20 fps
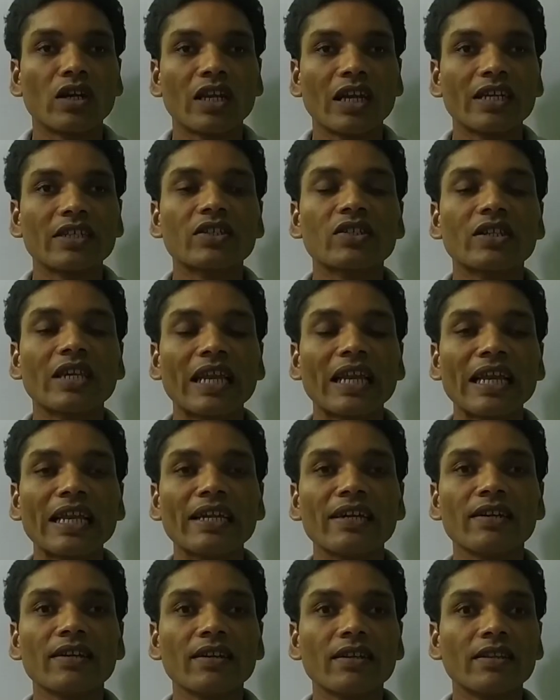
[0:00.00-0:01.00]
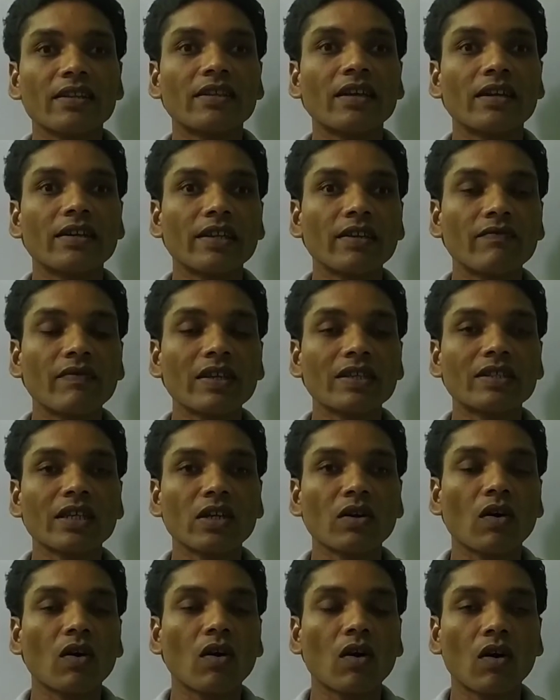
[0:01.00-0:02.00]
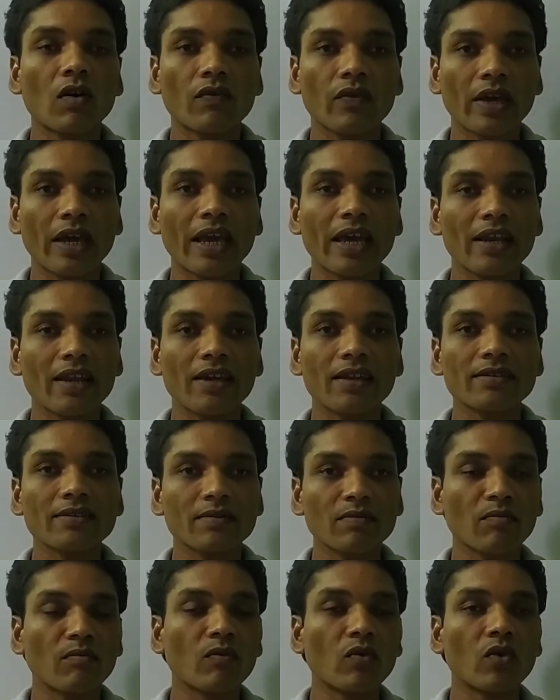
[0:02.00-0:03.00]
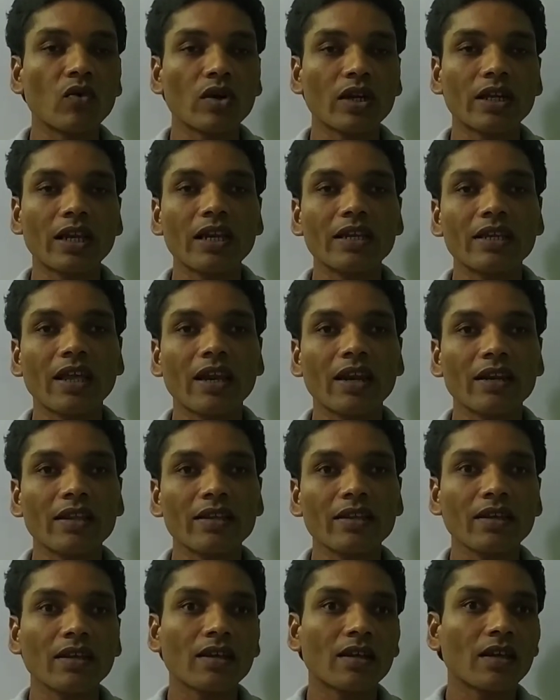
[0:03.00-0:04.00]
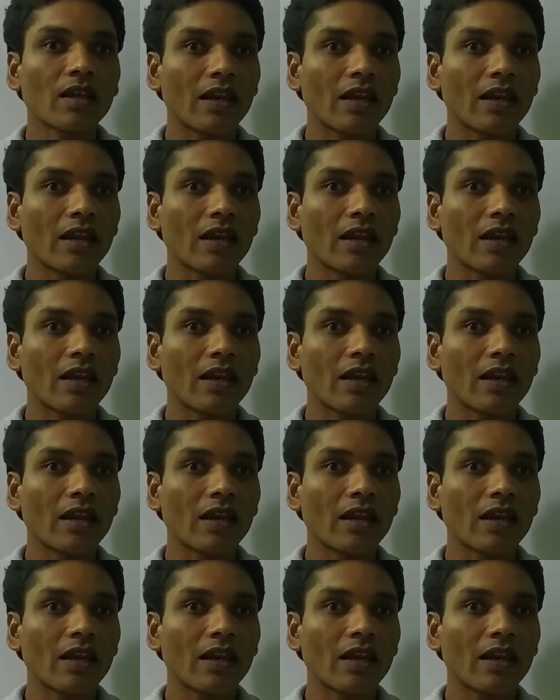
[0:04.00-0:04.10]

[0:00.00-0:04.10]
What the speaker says: understand the division of errors more clearly,